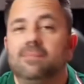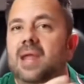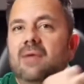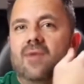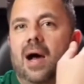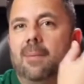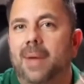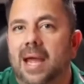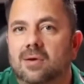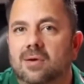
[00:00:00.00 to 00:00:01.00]
They file
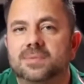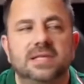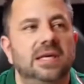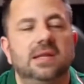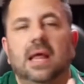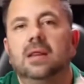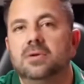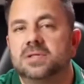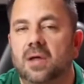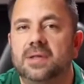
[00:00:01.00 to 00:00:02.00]
bankruptcy, they
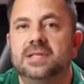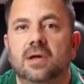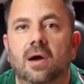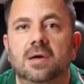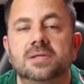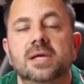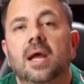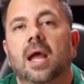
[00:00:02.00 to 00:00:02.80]
lose all these cars.